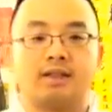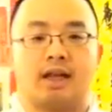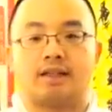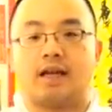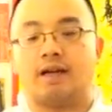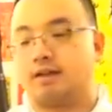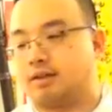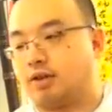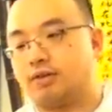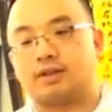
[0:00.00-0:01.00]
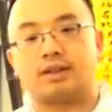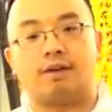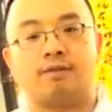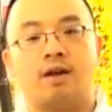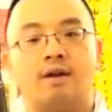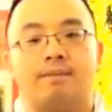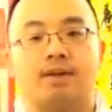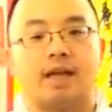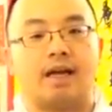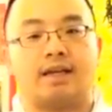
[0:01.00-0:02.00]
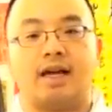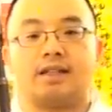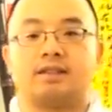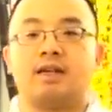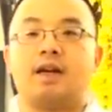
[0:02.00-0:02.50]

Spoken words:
like that. Those stuff. But then yes,